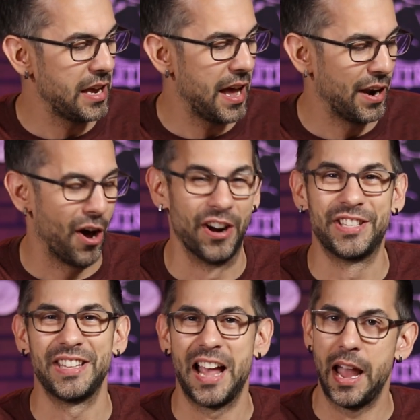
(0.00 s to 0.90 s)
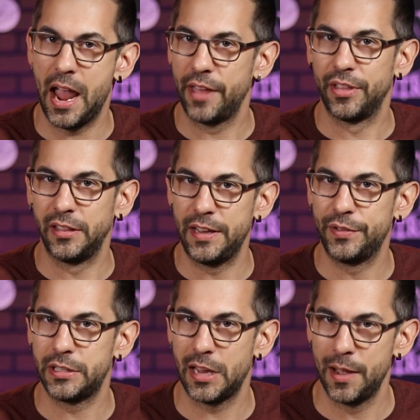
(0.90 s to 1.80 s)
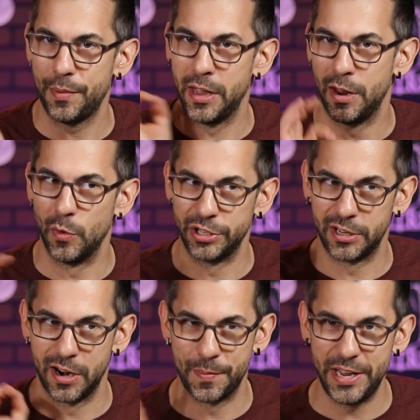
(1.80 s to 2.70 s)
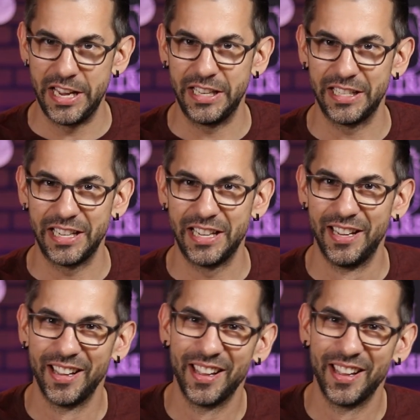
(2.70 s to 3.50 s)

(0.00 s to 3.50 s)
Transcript: and honestly, I had the leaf stamp and it was gonna be easy.